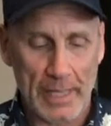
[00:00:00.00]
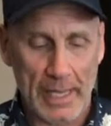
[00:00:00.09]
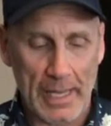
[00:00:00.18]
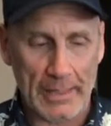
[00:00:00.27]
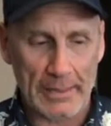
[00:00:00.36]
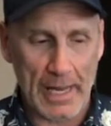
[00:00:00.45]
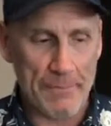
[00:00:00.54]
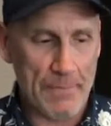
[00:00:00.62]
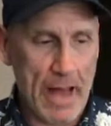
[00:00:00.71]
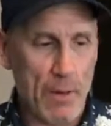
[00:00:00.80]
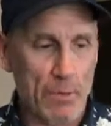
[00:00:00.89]
And I'm
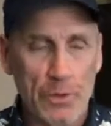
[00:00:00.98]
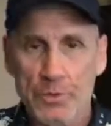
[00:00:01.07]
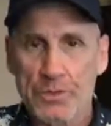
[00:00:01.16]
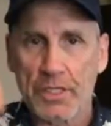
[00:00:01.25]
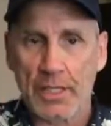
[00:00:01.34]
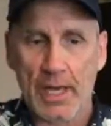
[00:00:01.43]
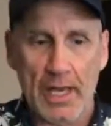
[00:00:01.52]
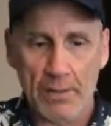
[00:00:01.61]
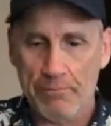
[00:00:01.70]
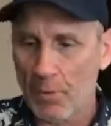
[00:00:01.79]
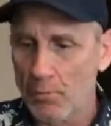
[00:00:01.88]
not using
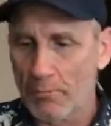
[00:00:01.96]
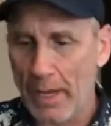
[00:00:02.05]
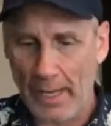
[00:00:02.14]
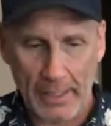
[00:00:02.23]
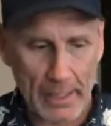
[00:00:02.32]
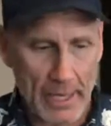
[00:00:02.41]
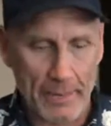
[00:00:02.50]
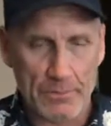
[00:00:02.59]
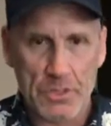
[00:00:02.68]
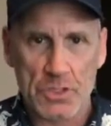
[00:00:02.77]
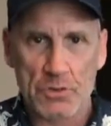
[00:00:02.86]
a boom mic.
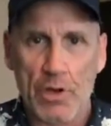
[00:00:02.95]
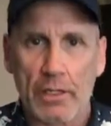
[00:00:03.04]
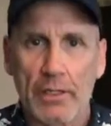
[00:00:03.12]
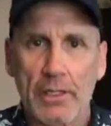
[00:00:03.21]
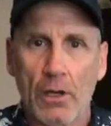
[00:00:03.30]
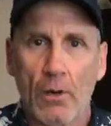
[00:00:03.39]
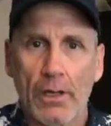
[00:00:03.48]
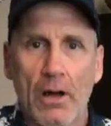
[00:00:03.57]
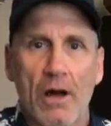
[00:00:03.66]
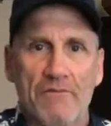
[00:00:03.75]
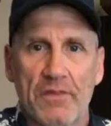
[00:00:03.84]
I'm strictly
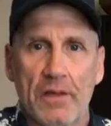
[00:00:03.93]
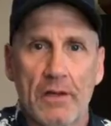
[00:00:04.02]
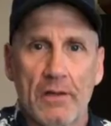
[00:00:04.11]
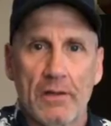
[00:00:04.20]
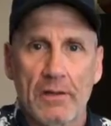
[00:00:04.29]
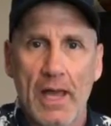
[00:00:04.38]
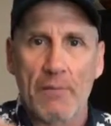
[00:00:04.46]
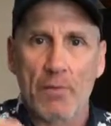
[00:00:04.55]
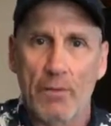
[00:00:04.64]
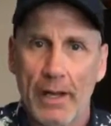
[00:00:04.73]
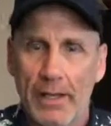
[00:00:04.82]
going off the
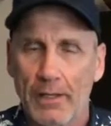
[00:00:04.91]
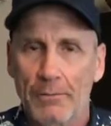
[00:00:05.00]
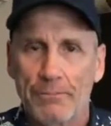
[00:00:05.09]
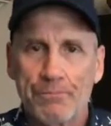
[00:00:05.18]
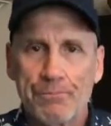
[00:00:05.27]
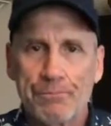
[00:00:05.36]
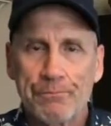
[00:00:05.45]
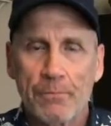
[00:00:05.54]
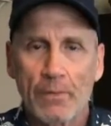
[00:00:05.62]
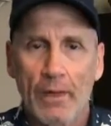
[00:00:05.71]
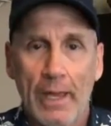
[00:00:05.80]
camera mic.
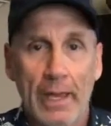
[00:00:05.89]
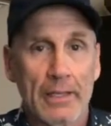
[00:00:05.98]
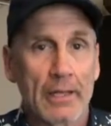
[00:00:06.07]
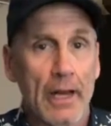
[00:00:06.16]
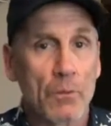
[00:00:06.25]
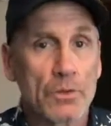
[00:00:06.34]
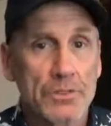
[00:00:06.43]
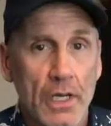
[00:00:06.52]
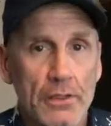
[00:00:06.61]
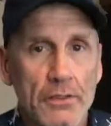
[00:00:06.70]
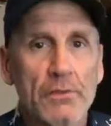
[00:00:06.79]
And I will
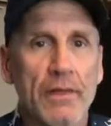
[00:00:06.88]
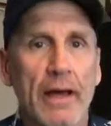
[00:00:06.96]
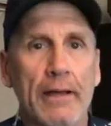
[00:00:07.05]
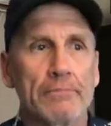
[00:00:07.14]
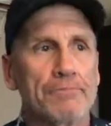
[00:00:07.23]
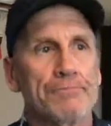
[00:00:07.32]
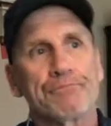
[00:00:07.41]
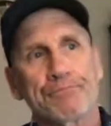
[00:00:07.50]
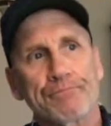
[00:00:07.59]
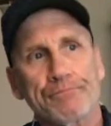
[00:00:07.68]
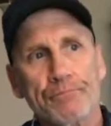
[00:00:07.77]
tell you that
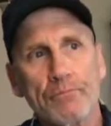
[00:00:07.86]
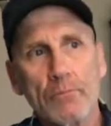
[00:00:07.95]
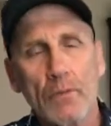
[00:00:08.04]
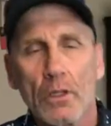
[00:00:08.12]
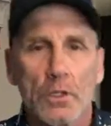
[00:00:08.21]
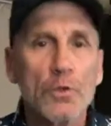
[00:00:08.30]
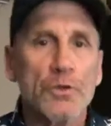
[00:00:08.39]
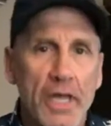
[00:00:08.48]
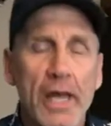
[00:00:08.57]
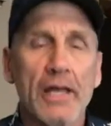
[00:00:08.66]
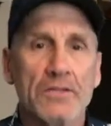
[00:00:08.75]
you
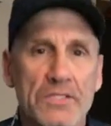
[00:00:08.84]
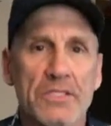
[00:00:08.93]
can